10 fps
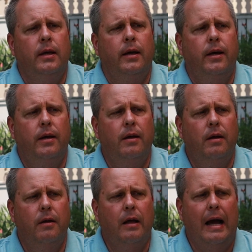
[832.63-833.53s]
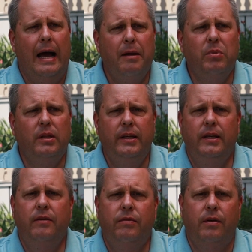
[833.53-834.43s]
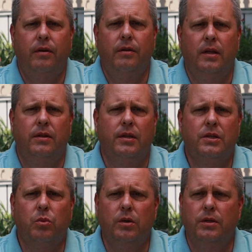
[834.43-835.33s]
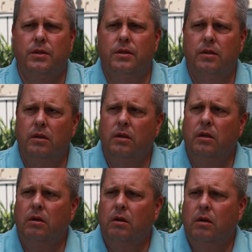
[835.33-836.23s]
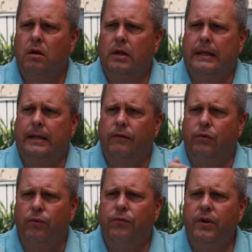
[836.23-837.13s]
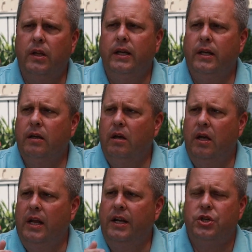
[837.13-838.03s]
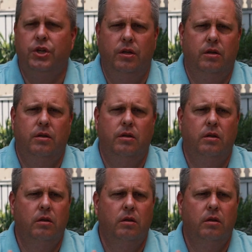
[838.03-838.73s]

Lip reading: I believe that this was fulfilling an ancient